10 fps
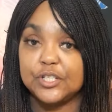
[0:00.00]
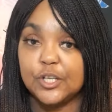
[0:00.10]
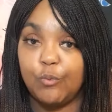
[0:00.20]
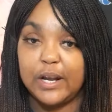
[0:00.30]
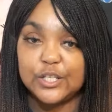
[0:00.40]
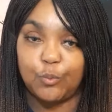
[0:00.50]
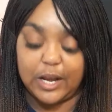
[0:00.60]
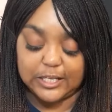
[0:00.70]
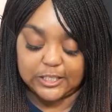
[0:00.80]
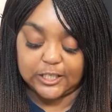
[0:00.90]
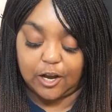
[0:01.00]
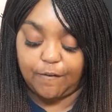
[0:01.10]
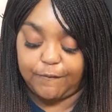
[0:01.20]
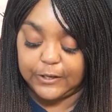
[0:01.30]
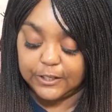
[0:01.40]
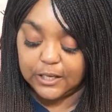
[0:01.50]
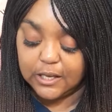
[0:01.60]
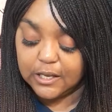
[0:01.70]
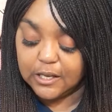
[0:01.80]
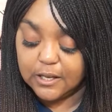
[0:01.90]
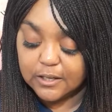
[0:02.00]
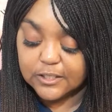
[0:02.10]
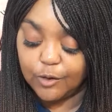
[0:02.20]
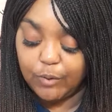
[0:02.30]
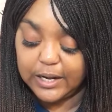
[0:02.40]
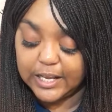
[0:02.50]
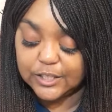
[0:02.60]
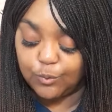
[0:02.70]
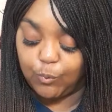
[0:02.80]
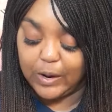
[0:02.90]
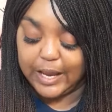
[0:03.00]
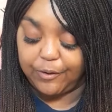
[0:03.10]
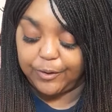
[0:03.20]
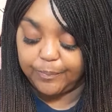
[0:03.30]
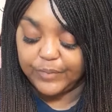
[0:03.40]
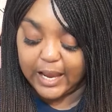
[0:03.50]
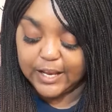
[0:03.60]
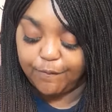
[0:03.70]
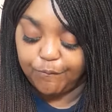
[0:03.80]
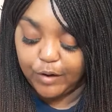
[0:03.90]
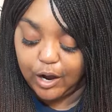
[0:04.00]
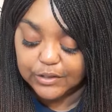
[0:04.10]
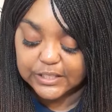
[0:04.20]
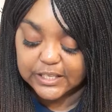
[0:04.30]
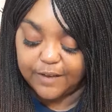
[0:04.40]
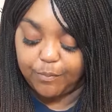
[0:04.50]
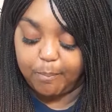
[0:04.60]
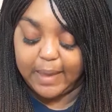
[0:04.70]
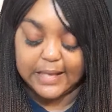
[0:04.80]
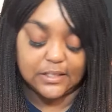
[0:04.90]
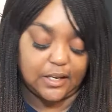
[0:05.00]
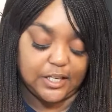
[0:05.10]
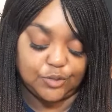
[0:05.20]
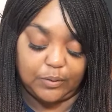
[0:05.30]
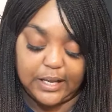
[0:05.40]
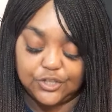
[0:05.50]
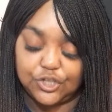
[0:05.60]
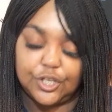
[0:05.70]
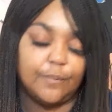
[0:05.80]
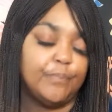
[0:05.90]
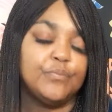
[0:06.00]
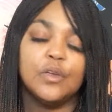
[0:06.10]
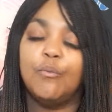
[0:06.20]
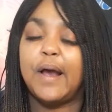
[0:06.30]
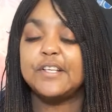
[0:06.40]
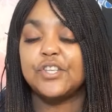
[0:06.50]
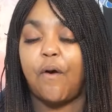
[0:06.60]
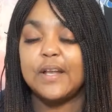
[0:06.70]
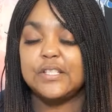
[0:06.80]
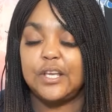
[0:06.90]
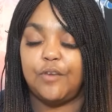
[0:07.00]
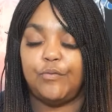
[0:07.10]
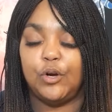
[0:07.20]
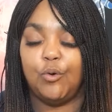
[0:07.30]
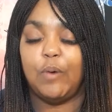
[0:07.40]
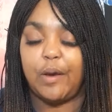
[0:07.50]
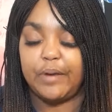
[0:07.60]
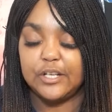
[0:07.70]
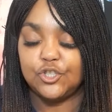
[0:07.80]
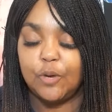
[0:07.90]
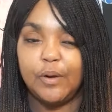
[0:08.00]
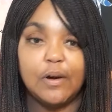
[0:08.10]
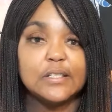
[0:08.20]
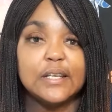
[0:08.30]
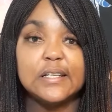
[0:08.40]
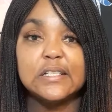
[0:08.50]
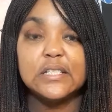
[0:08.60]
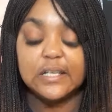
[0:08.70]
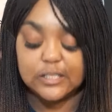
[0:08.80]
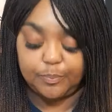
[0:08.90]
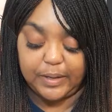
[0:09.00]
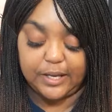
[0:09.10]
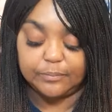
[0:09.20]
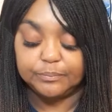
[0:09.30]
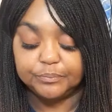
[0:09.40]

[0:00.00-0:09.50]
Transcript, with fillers: Someone is wearing a self, someone is wearing a false self mask in this relationship. Why this card is here for Aquarius? Show me cross. I need to see and speak.